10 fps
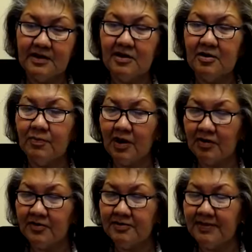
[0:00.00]

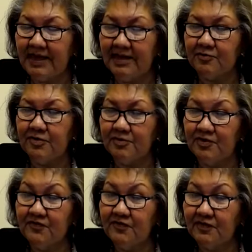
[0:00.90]
Uncompahgre band
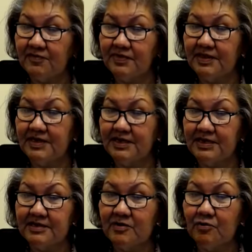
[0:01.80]
removed from
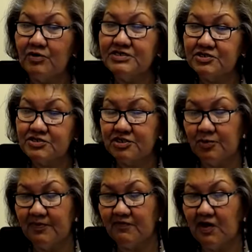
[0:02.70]
the western
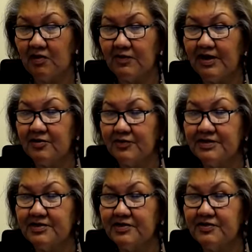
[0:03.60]
slope of Colorado
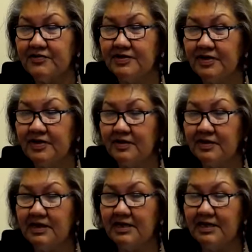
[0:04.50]
into Utah.
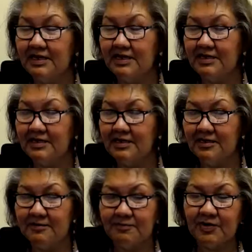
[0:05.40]
And
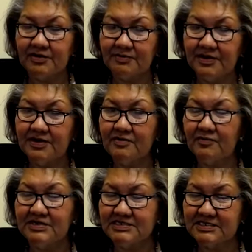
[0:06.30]
um, Brigham Young
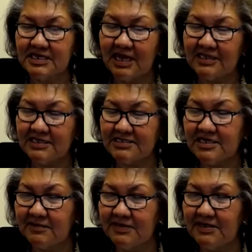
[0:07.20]
was, at the
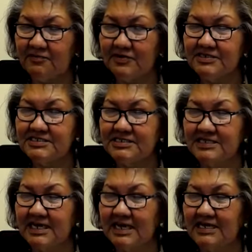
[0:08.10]
time, he was
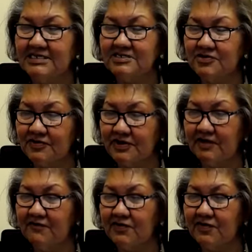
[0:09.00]
the agent or the
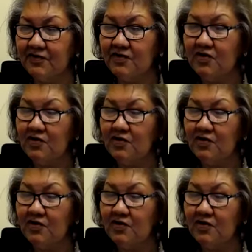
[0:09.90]
governor